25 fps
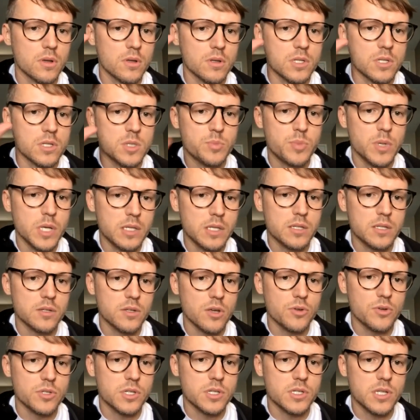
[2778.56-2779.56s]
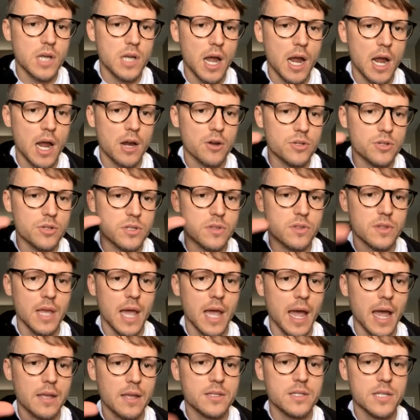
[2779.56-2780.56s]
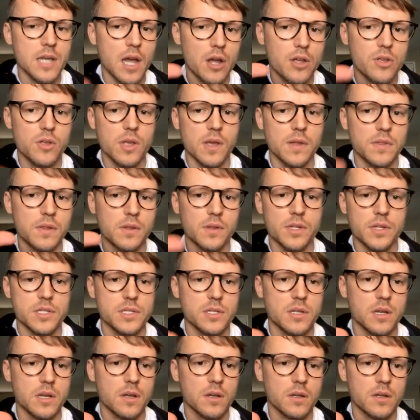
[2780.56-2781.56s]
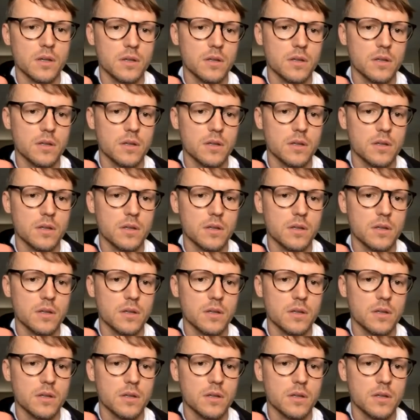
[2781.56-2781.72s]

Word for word: Speak to those desires, and that is how you get the listing.